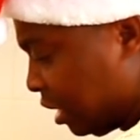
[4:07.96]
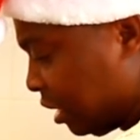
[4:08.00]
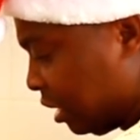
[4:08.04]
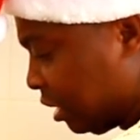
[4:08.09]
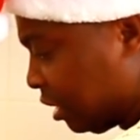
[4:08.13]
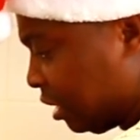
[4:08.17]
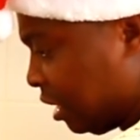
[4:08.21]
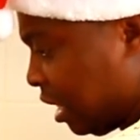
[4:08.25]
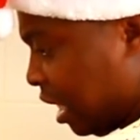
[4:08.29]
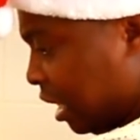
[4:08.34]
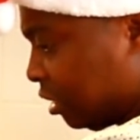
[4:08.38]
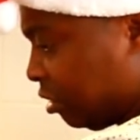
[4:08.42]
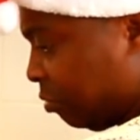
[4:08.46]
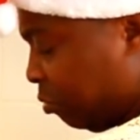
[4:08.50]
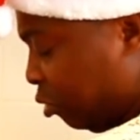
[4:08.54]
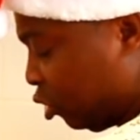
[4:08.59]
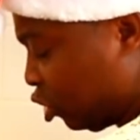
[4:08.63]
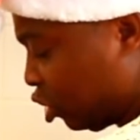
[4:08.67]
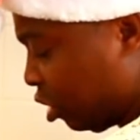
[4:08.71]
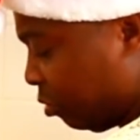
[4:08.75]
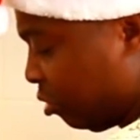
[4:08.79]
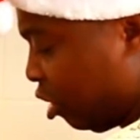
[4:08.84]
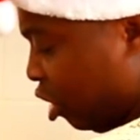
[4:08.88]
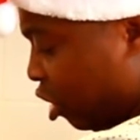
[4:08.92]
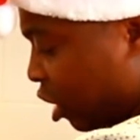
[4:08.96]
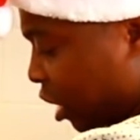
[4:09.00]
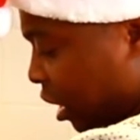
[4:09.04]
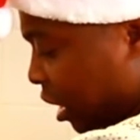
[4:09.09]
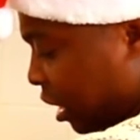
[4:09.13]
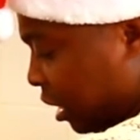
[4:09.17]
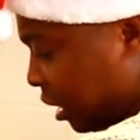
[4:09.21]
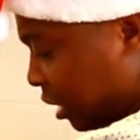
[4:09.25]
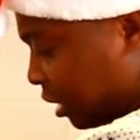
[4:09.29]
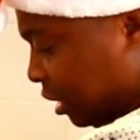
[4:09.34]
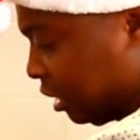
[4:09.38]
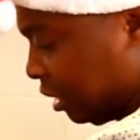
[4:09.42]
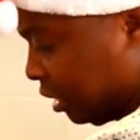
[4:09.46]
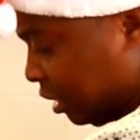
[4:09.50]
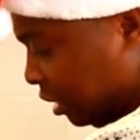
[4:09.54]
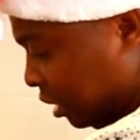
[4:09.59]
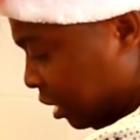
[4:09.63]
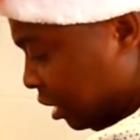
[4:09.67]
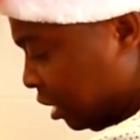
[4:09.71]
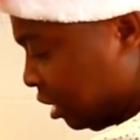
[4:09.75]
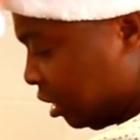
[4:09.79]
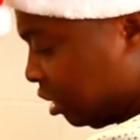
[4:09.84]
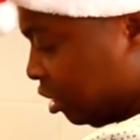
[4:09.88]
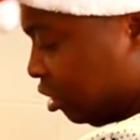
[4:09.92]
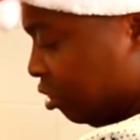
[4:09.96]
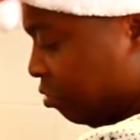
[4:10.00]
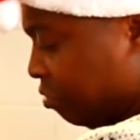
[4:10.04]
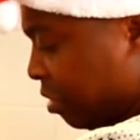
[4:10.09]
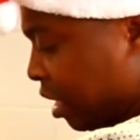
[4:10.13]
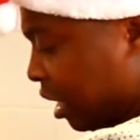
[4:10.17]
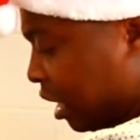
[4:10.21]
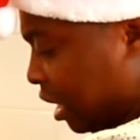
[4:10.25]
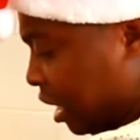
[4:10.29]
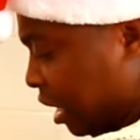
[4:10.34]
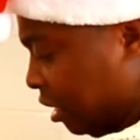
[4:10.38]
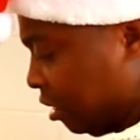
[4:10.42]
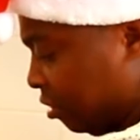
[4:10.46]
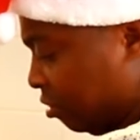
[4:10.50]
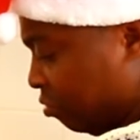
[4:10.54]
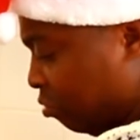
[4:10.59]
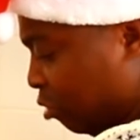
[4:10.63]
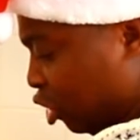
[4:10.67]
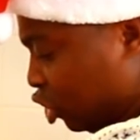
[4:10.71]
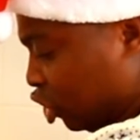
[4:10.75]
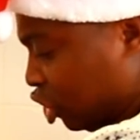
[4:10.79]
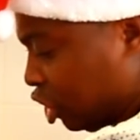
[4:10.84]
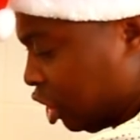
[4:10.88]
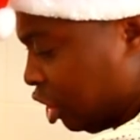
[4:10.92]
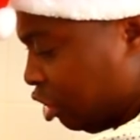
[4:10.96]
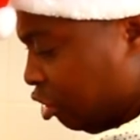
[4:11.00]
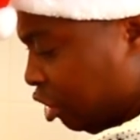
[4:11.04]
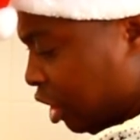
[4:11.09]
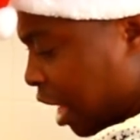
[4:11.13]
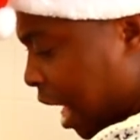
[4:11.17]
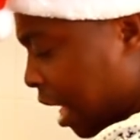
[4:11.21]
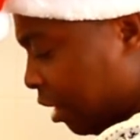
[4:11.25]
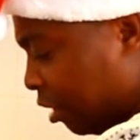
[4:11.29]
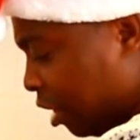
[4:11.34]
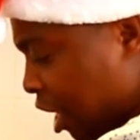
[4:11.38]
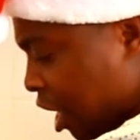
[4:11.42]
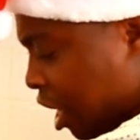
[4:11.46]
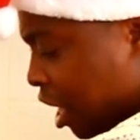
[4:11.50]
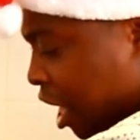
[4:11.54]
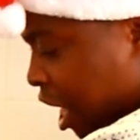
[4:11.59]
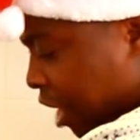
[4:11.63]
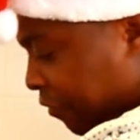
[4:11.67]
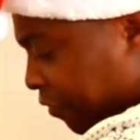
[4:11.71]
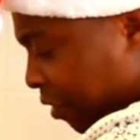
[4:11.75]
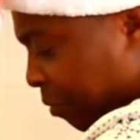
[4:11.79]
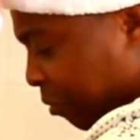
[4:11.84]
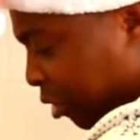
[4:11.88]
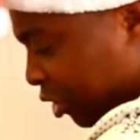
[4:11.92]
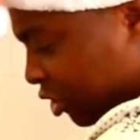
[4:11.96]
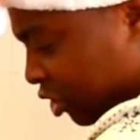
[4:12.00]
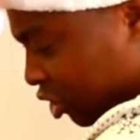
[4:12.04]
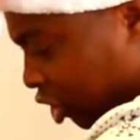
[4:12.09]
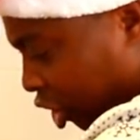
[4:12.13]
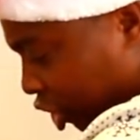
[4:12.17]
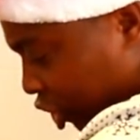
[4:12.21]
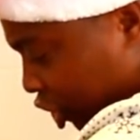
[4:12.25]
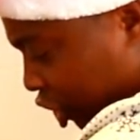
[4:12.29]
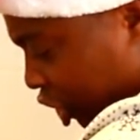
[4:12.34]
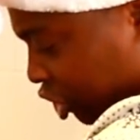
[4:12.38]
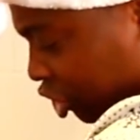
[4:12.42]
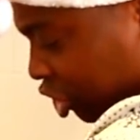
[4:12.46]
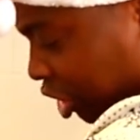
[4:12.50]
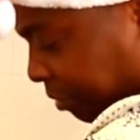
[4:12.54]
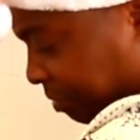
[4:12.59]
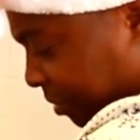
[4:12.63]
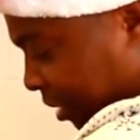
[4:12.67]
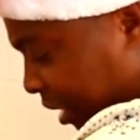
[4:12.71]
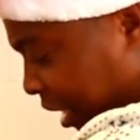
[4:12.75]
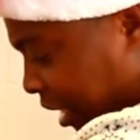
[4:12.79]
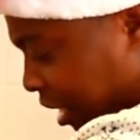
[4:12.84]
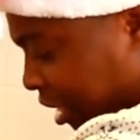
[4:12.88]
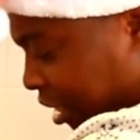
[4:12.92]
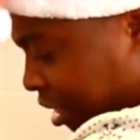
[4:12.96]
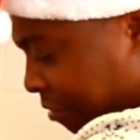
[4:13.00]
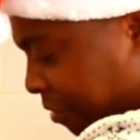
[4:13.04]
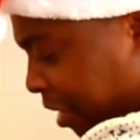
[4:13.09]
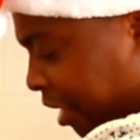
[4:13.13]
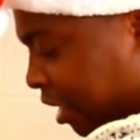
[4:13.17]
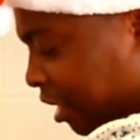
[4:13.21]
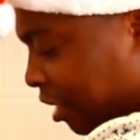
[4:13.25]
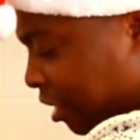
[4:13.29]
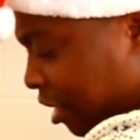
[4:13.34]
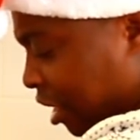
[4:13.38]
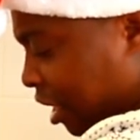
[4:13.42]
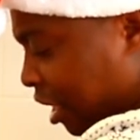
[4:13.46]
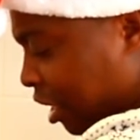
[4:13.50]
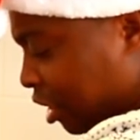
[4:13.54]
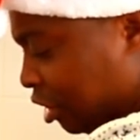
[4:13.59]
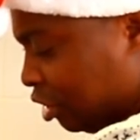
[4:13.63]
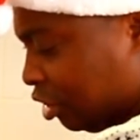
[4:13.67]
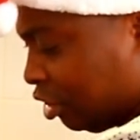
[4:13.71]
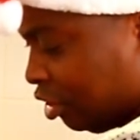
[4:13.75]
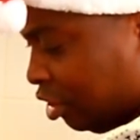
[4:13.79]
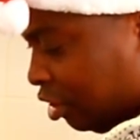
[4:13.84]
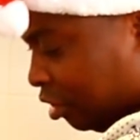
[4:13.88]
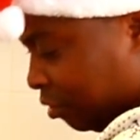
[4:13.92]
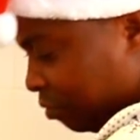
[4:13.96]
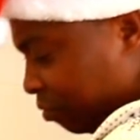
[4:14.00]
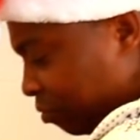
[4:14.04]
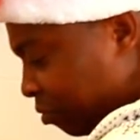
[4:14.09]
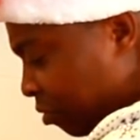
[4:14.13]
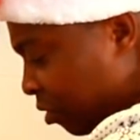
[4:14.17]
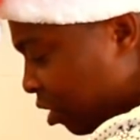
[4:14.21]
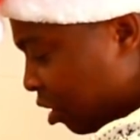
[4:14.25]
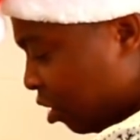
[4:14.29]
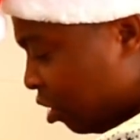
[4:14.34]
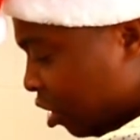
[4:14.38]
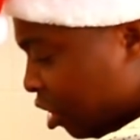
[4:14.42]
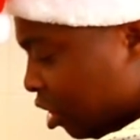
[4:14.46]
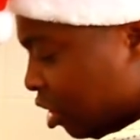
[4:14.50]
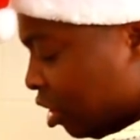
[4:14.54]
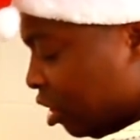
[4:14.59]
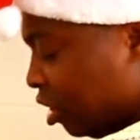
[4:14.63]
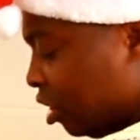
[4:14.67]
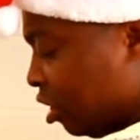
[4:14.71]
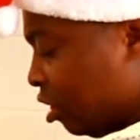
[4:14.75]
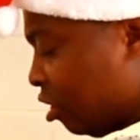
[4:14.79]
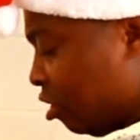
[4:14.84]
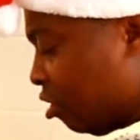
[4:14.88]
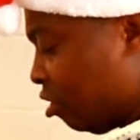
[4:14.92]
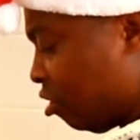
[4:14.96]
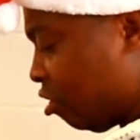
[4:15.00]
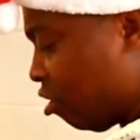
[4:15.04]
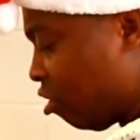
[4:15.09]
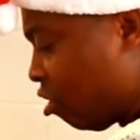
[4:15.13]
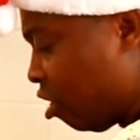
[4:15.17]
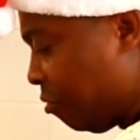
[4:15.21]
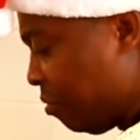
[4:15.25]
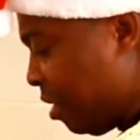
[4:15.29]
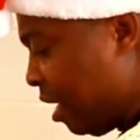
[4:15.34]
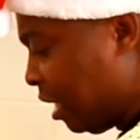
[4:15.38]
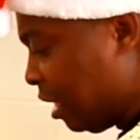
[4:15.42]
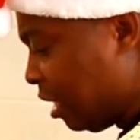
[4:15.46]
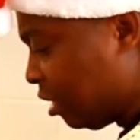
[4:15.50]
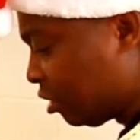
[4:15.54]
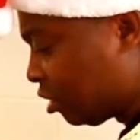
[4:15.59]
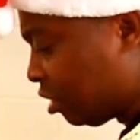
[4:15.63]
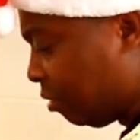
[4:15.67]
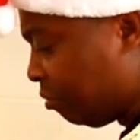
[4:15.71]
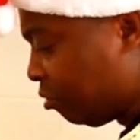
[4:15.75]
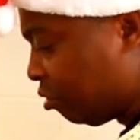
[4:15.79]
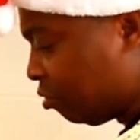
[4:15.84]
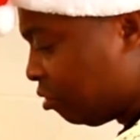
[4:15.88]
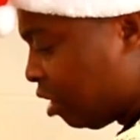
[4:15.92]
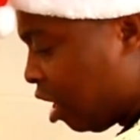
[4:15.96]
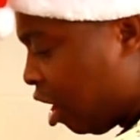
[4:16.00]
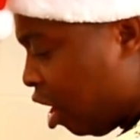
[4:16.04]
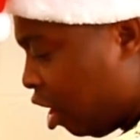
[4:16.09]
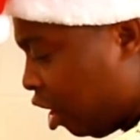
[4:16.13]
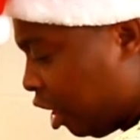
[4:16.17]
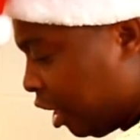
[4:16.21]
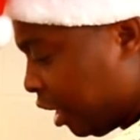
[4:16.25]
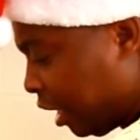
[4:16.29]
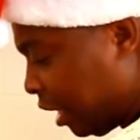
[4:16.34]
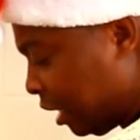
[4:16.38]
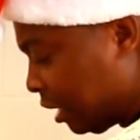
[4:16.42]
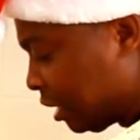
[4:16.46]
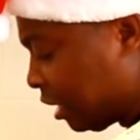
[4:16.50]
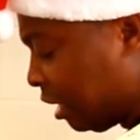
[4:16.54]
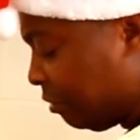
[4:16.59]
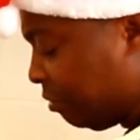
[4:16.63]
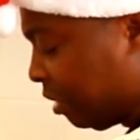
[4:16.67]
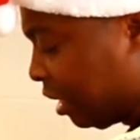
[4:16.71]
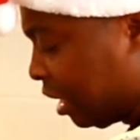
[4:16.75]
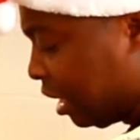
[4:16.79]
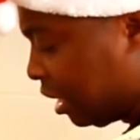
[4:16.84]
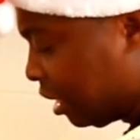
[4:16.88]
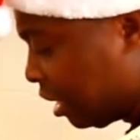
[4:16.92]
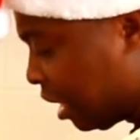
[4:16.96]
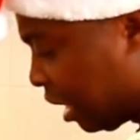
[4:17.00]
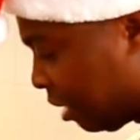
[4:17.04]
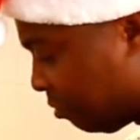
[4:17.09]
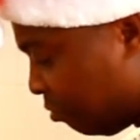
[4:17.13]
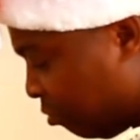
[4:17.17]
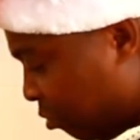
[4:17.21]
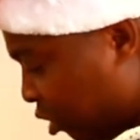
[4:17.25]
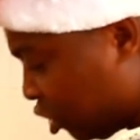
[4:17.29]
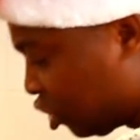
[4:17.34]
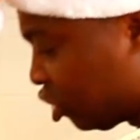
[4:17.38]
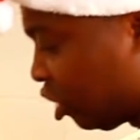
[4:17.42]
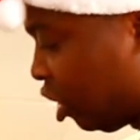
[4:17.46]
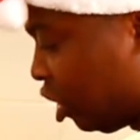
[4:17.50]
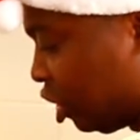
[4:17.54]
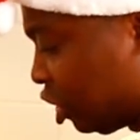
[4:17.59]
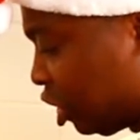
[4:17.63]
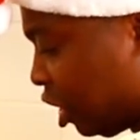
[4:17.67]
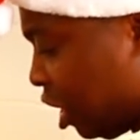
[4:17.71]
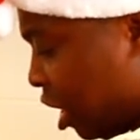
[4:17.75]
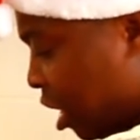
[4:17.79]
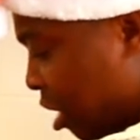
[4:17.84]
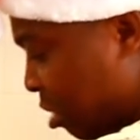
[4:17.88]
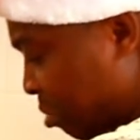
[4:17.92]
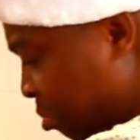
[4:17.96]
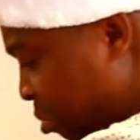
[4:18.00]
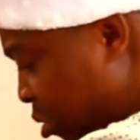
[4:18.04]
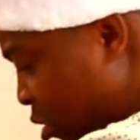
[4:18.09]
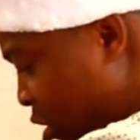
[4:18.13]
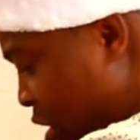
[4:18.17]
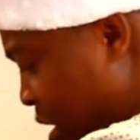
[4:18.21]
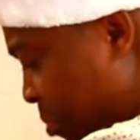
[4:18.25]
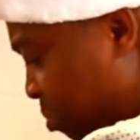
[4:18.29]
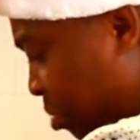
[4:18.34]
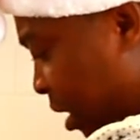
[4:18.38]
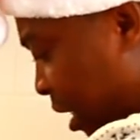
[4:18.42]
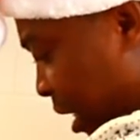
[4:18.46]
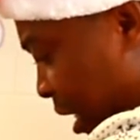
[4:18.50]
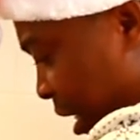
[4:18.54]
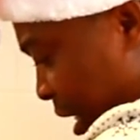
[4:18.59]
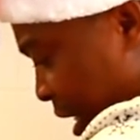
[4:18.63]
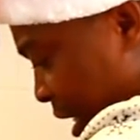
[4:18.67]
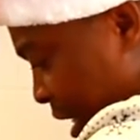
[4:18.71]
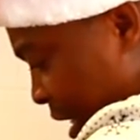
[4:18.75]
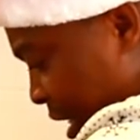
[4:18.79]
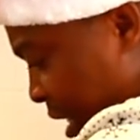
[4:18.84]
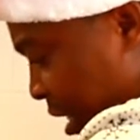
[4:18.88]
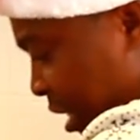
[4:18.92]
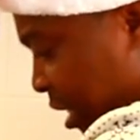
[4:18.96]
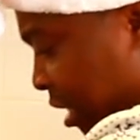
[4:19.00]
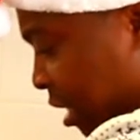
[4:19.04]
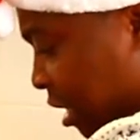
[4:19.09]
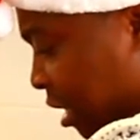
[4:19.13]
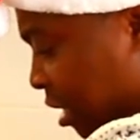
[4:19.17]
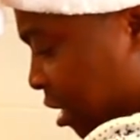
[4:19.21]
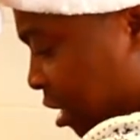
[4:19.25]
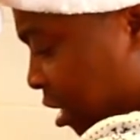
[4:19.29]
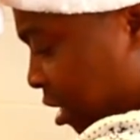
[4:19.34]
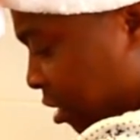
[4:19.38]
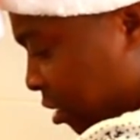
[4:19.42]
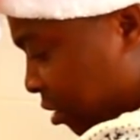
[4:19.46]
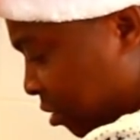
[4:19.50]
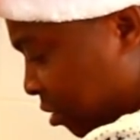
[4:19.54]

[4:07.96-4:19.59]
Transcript: it's nice to put some oil on it to make it you know, like if you're massaging something, you know what I mean, you need to rub in some oil on it and make it get massaged properly, you know.